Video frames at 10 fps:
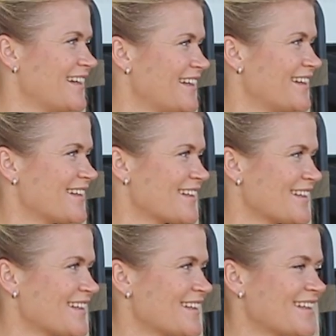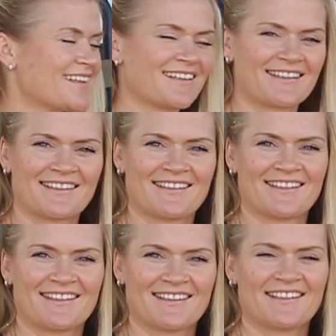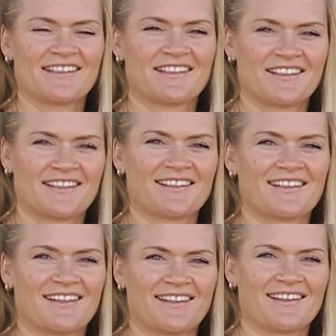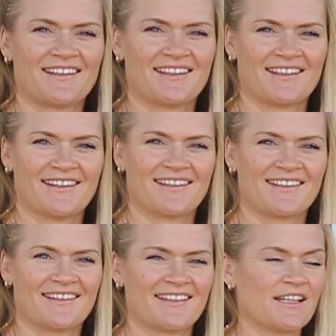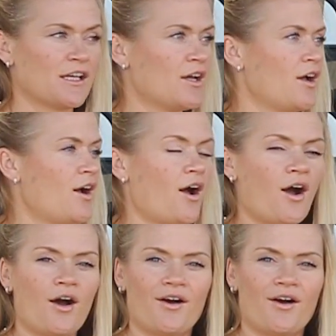This person isn't speaking.